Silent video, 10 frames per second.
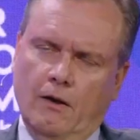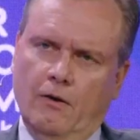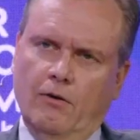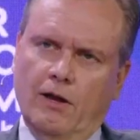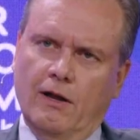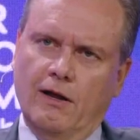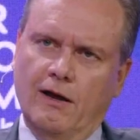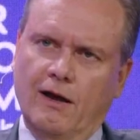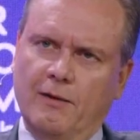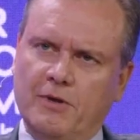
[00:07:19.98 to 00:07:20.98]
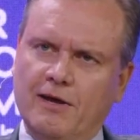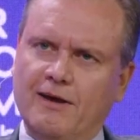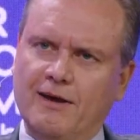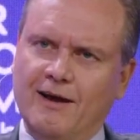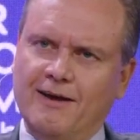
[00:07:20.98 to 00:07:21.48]
Well, I mean,
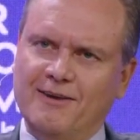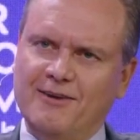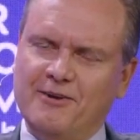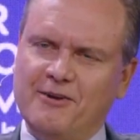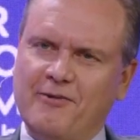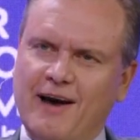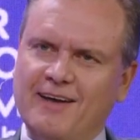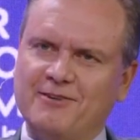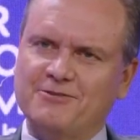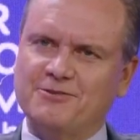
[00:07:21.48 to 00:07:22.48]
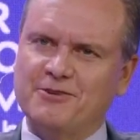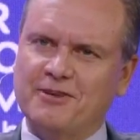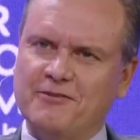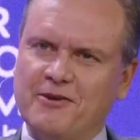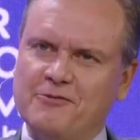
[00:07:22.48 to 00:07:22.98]
if I had to sort of
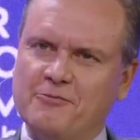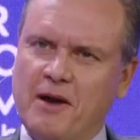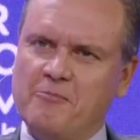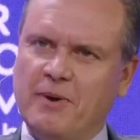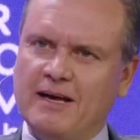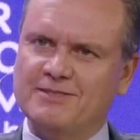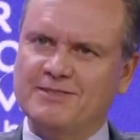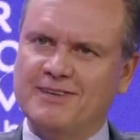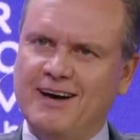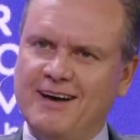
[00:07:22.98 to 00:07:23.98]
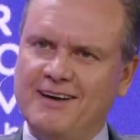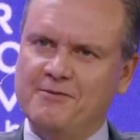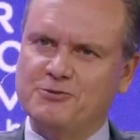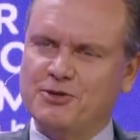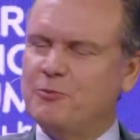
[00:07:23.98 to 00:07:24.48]
give you my best,
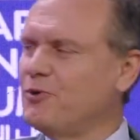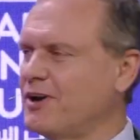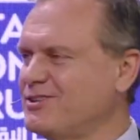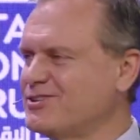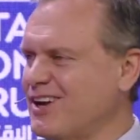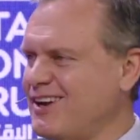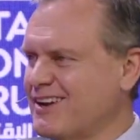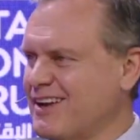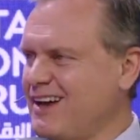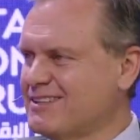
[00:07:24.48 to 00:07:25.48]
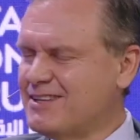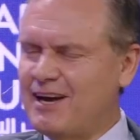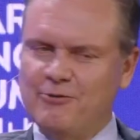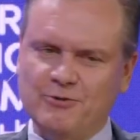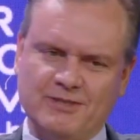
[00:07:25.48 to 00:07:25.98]
somewhat educated guess,
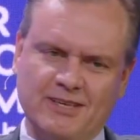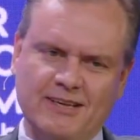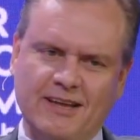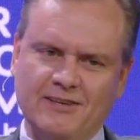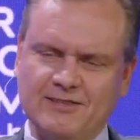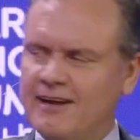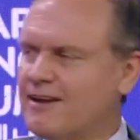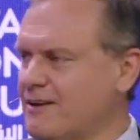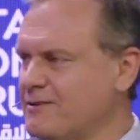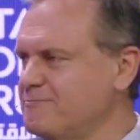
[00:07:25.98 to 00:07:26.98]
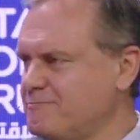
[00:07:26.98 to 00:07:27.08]
I would say that it's likely.